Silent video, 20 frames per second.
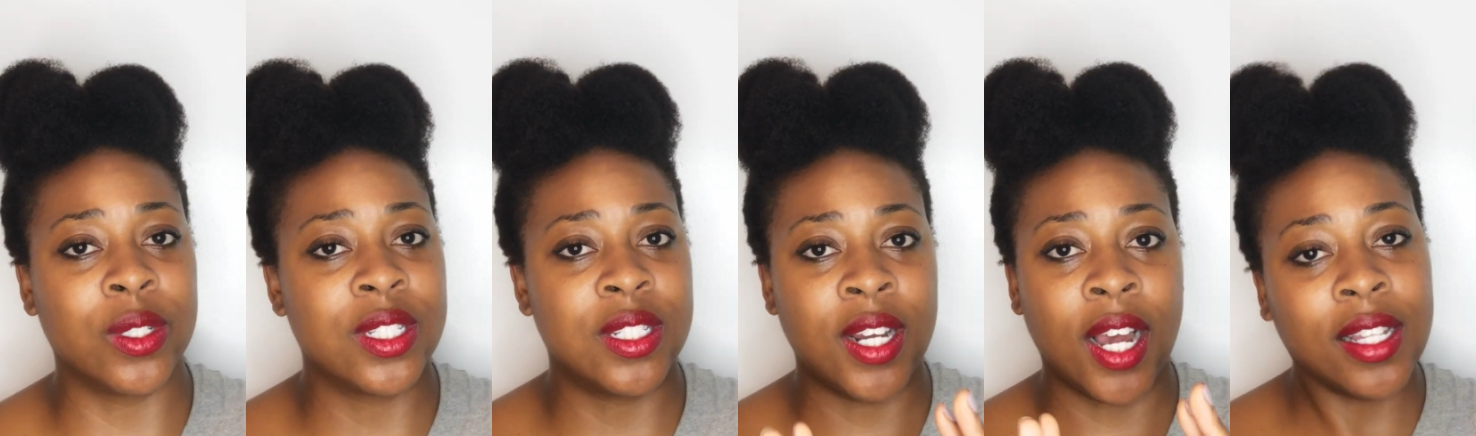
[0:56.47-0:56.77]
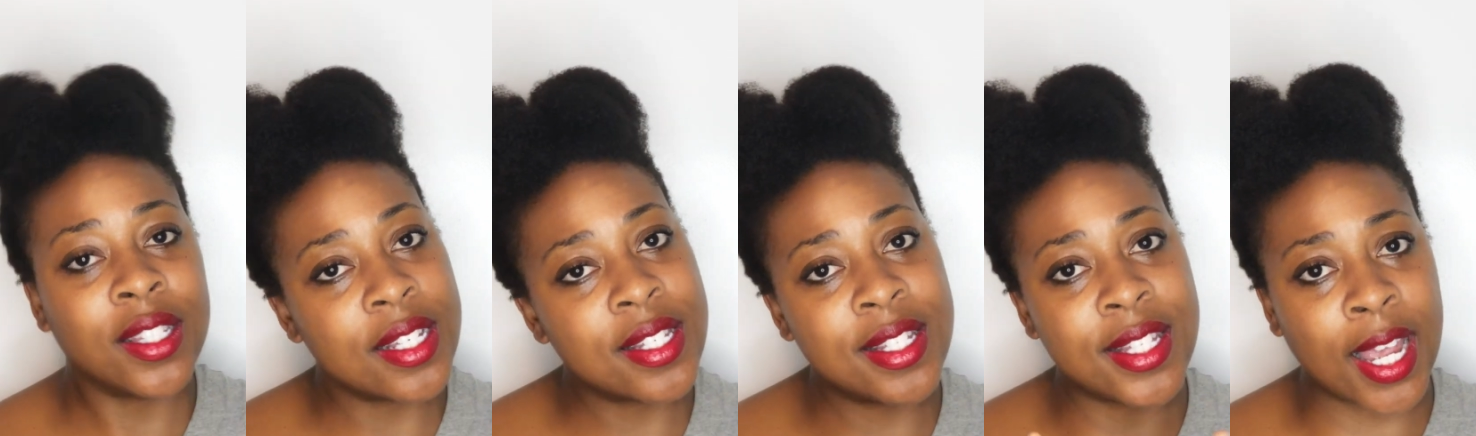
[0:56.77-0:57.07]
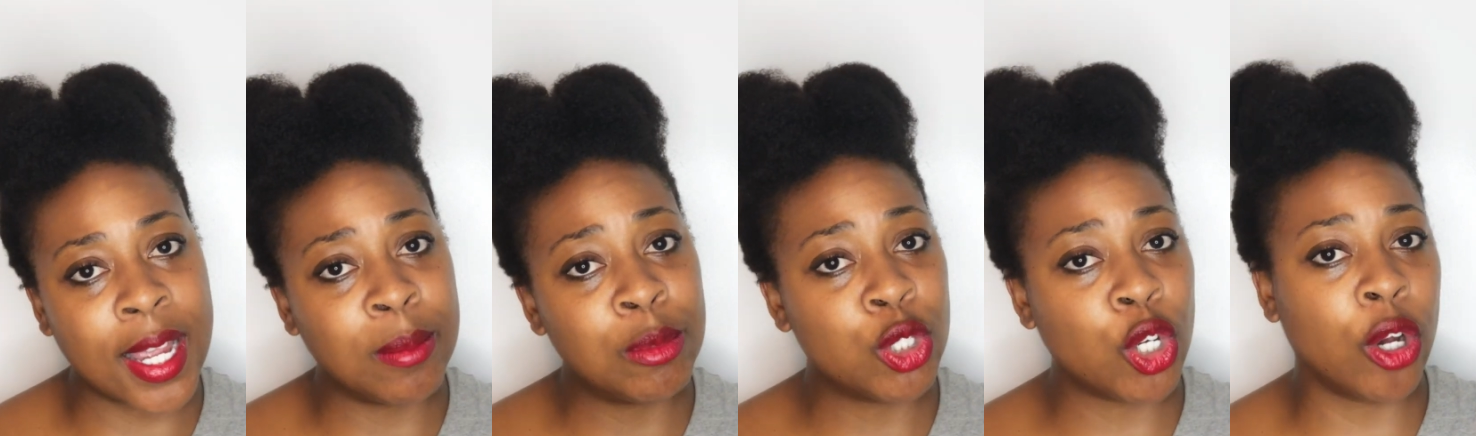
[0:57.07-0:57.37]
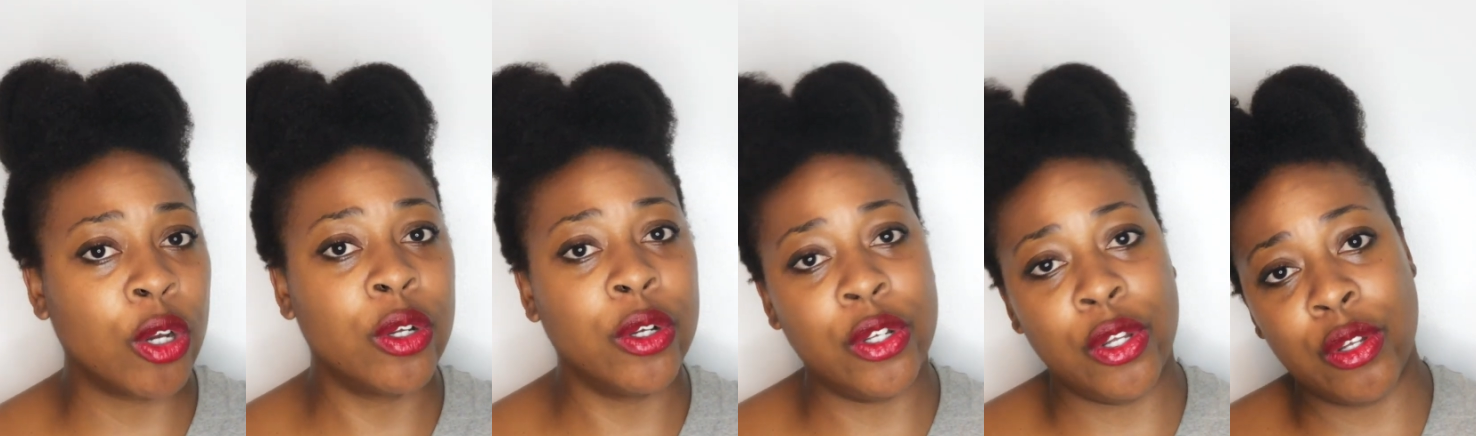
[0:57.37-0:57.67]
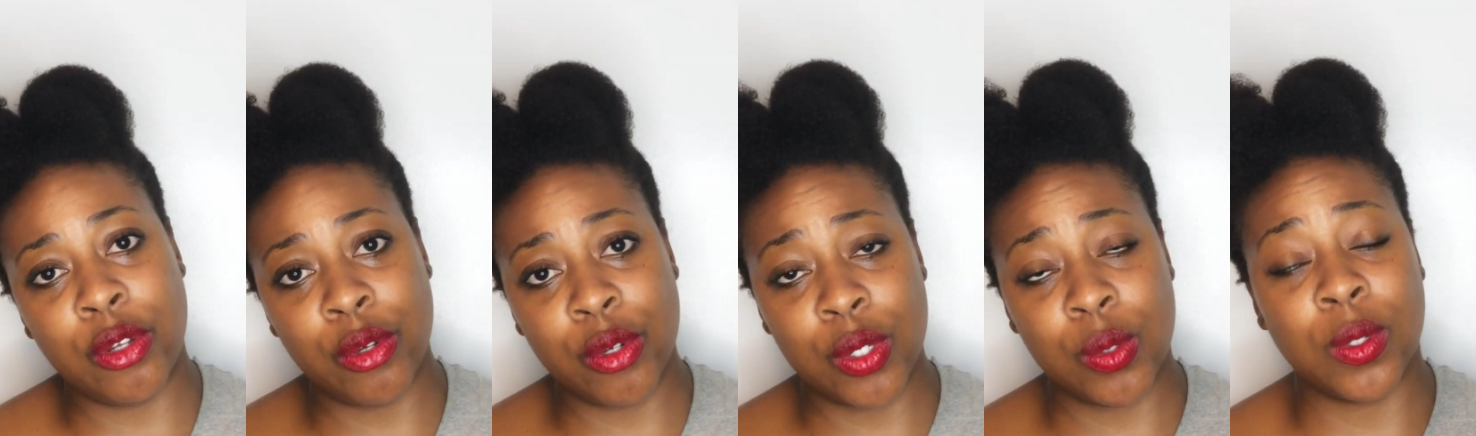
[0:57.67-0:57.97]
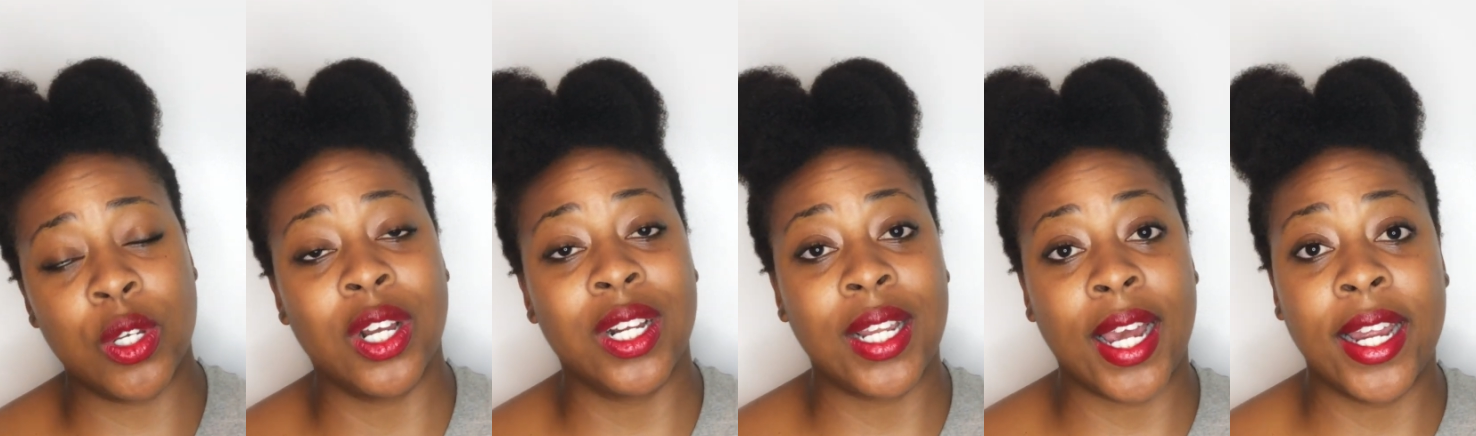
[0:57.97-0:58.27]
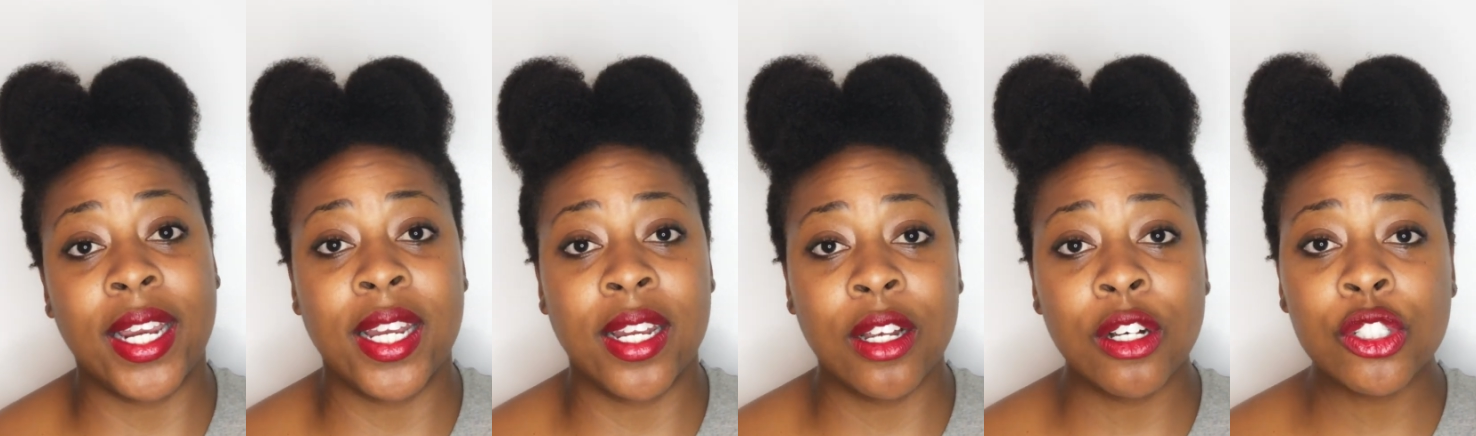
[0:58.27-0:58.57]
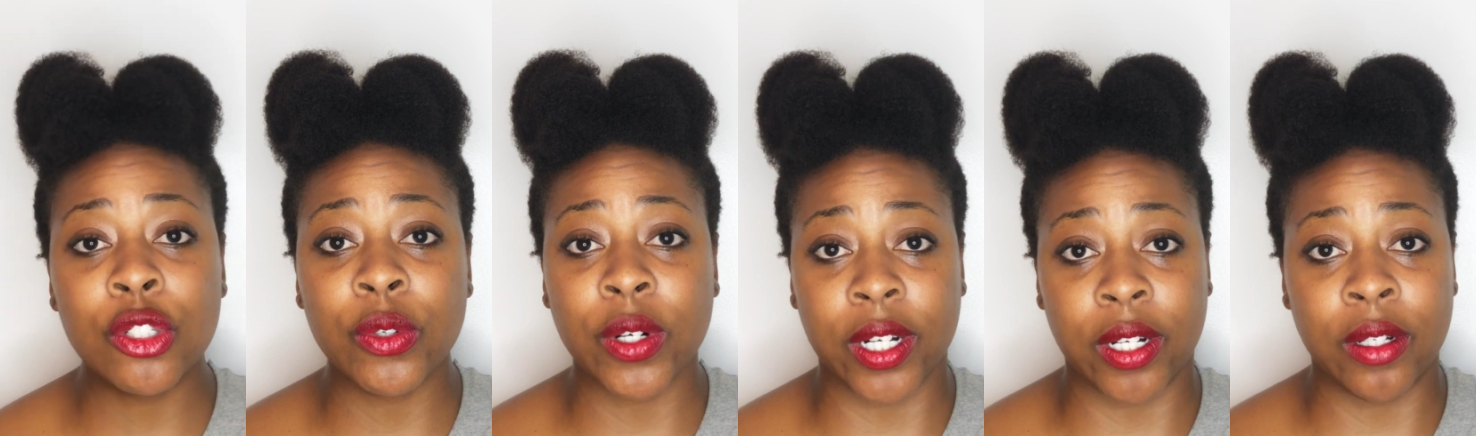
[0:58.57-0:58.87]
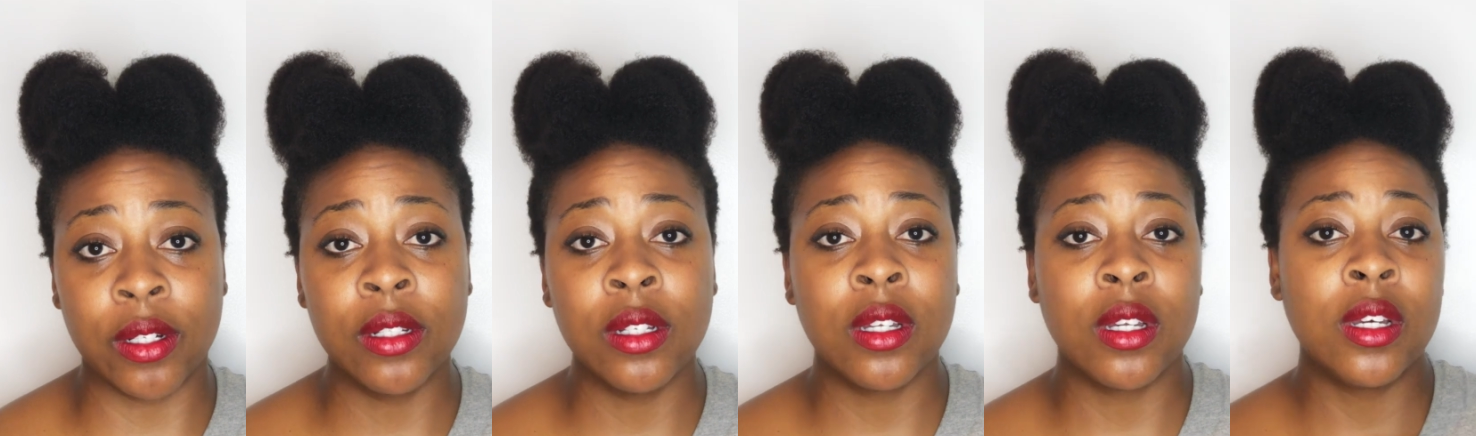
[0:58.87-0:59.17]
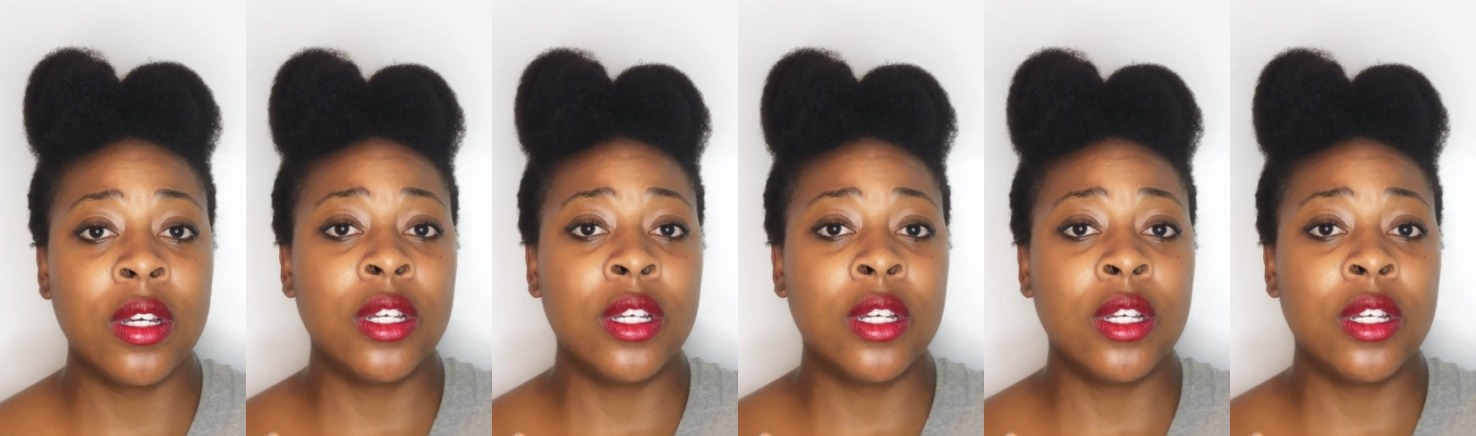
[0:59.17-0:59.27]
It's not the same charcoal you use when you're lighting a grill.